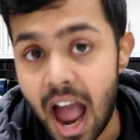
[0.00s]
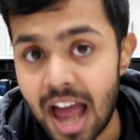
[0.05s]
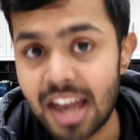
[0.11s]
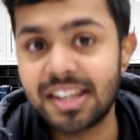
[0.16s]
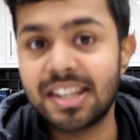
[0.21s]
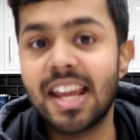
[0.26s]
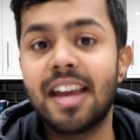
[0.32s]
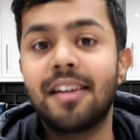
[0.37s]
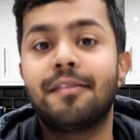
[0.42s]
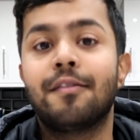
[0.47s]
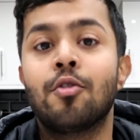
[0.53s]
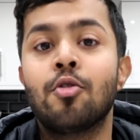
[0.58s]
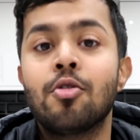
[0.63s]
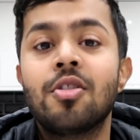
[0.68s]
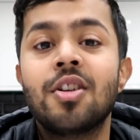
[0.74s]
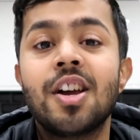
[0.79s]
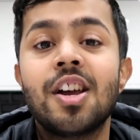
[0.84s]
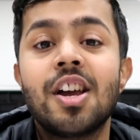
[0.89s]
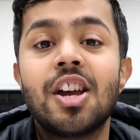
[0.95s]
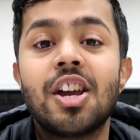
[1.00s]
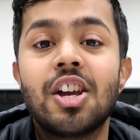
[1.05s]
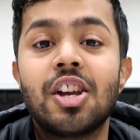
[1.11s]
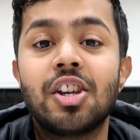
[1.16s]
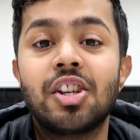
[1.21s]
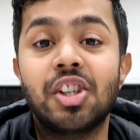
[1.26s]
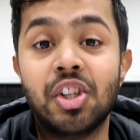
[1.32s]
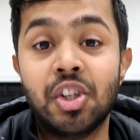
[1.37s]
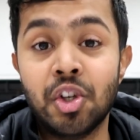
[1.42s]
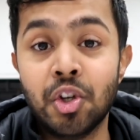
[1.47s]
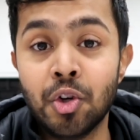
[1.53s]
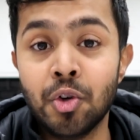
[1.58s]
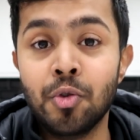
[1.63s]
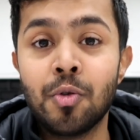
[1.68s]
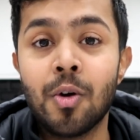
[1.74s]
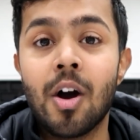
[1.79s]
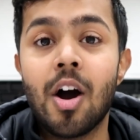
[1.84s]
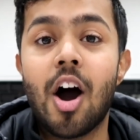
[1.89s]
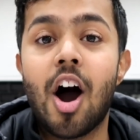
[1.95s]
And therefore,
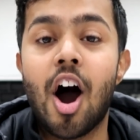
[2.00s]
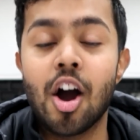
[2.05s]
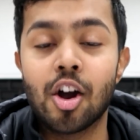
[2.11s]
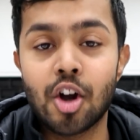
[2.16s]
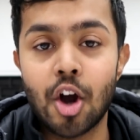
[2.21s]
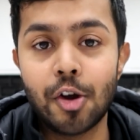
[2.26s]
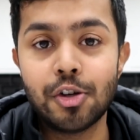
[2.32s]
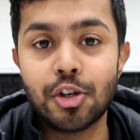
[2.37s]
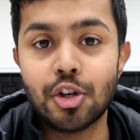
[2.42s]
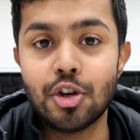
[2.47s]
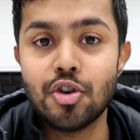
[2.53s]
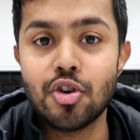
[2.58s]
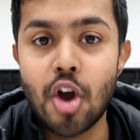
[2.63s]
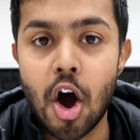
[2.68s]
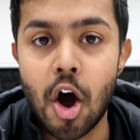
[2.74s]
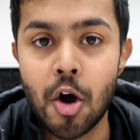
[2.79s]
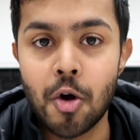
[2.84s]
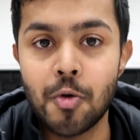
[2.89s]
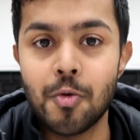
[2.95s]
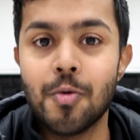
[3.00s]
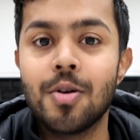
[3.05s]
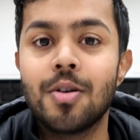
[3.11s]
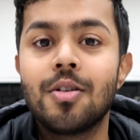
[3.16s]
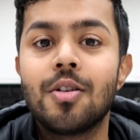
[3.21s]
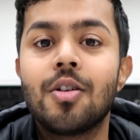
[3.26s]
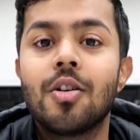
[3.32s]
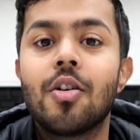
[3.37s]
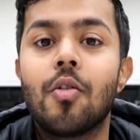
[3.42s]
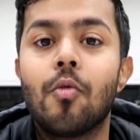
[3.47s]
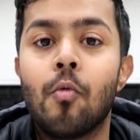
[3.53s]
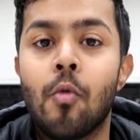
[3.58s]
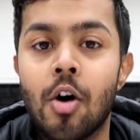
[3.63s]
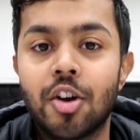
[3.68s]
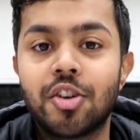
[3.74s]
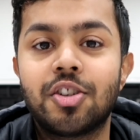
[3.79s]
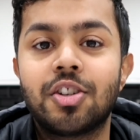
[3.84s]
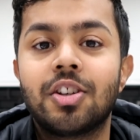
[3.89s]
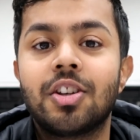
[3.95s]
you are going to know
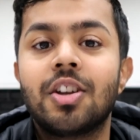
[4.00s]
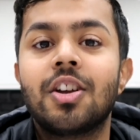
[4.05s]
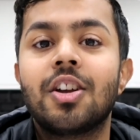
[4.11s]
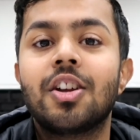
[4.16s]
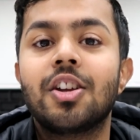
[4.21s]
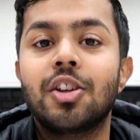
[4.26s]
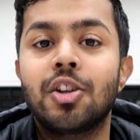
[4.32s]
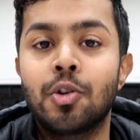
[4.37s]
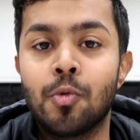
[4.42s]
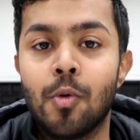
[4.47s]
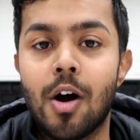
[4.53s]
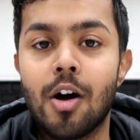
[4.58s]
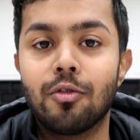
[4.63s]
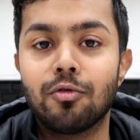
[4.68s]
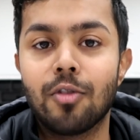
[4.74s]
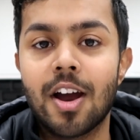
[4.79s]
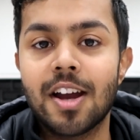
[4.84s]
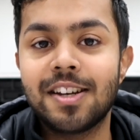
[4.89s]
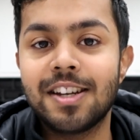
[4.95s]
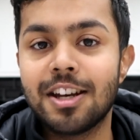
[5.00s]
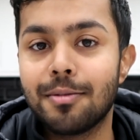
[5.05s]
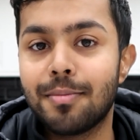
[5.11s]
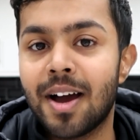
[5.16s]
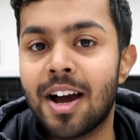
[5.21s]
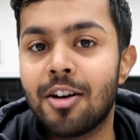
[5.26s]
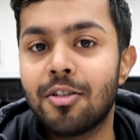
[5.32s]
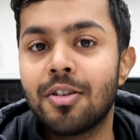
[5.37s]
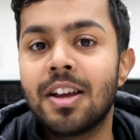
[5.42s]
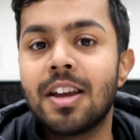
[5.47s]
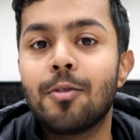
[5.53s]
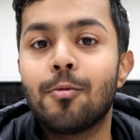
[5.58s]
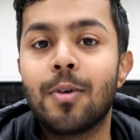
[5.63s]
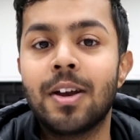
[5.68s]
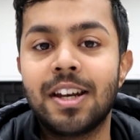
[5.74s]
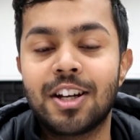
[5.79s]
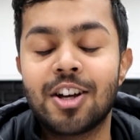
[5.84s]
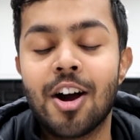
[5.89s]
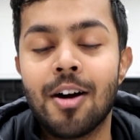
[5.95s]
what you are writing about
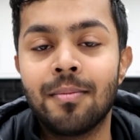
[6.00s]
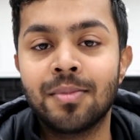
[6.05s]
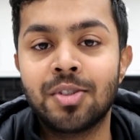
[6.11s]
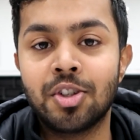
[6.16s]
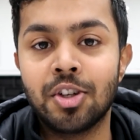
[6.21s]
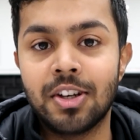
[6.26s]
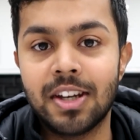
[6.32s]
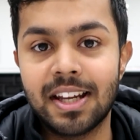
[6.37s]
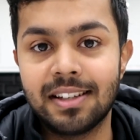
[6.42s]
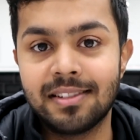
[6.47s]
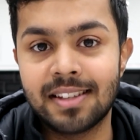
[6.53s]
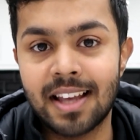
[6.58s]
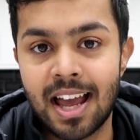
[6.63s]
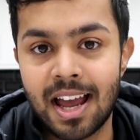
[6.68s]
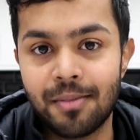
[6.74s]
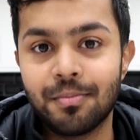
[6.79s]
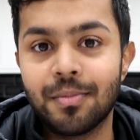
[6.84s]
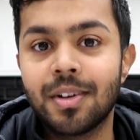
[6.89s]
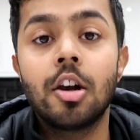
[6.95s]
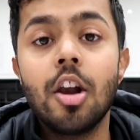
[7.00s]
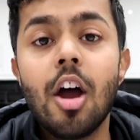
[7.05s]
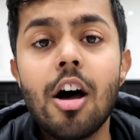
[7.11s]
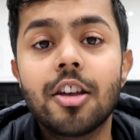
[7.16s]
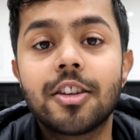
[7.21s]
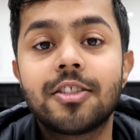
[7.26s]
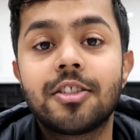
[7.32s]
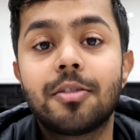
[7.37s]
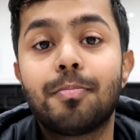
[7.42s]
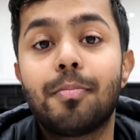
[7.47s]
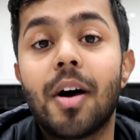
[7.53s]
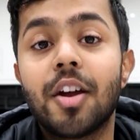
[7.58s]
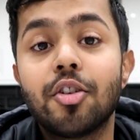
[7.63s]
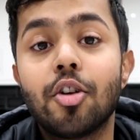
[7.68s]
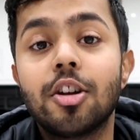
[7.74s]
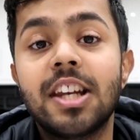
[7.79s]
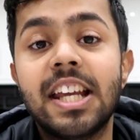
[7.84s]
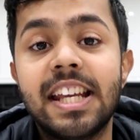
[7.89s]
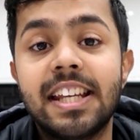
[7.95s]
when it comes to the exam. Last
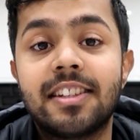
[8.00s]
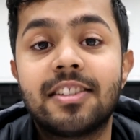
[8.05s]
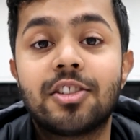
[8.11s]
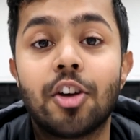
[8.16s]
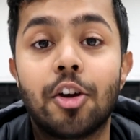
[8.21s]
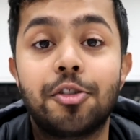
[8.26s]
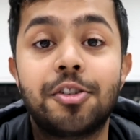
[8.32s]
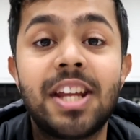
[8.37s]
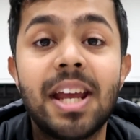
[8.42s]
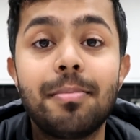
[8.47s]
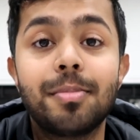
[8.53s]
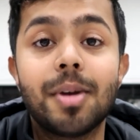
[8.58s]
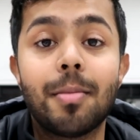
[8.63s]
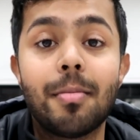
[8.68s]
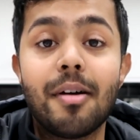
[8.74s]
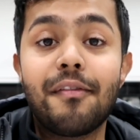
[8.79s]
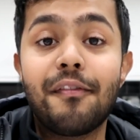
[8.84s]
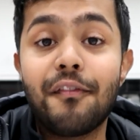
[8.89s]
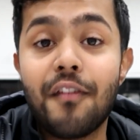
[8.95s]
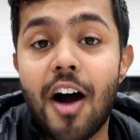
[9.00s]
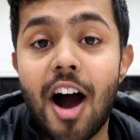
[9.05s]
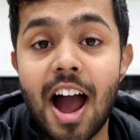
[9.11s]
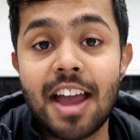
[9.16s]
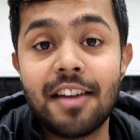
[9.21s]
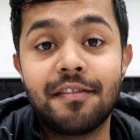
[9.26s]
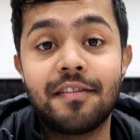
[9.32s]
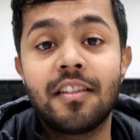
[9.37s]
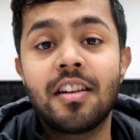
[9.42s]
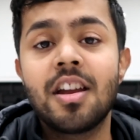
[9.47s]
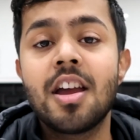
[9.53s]
but not least, so tip number 5,